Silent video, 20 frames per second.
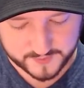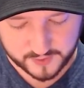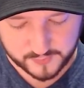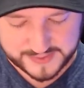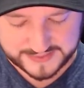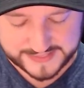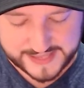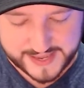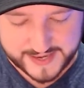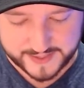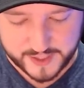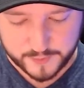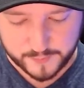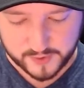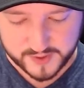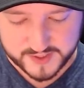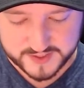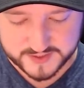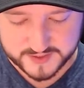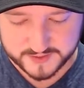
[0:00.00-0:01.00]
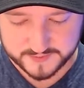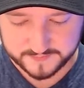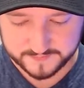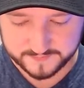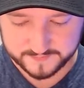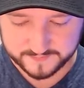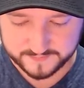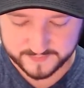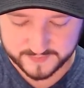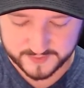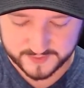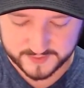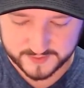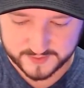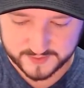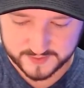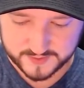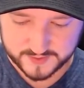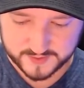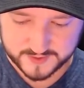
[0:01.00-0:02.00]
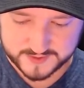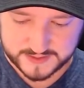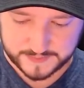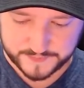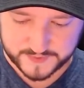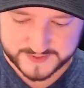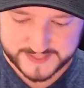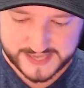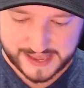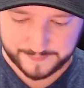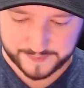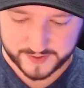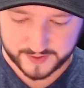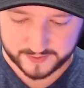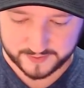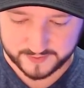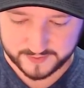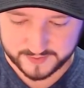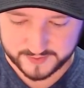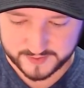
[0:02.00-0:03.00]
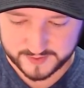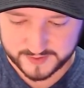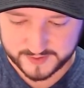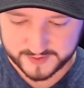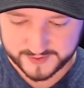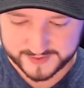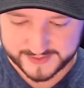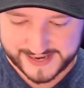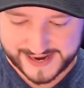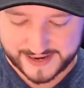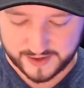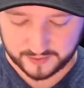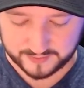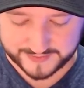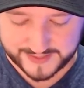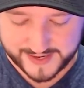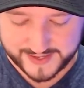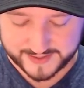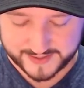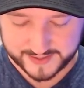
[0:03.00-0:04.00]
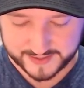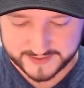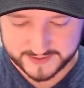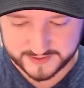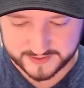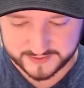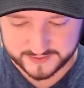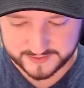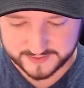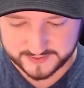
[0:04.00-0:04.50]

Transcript: Are we lagging here, boys? Something's happening. And I don't like it.